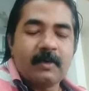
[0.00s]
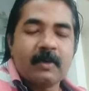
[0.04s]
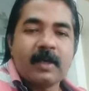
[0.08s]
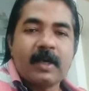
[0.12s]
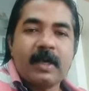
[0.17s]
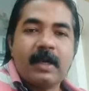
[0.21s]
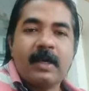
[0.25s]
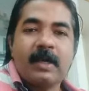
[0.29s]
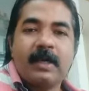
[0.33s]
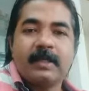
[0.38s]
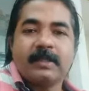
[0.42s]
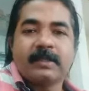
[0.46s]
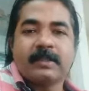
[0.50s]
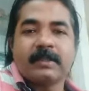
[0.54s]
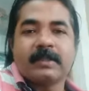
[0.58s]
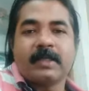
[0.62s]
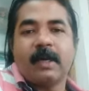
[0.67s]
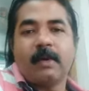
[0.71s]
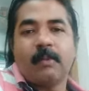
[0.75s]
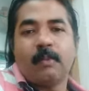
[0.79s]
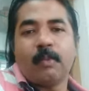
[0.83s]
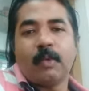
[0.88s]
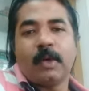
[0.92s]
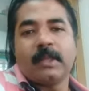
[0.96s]
Okay,
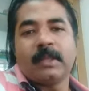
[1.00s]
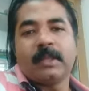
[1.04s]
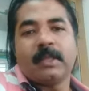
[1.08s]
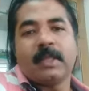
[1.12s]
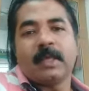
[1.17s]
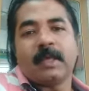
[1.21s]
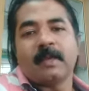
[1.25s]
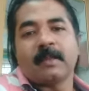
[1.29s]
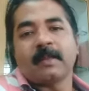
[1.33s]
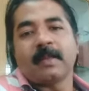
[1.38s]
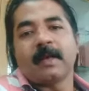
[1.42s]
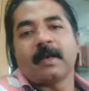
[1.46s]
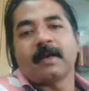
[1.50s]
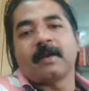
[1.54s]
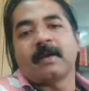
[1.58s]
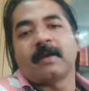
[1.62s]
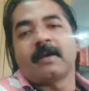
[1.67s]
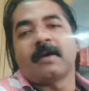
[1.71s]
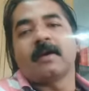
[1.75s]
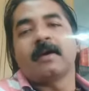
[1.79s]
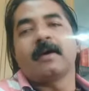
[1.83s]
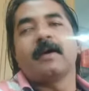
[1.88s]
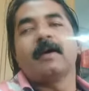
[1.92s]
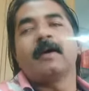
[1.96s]
understand one thing,
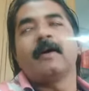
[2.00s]
that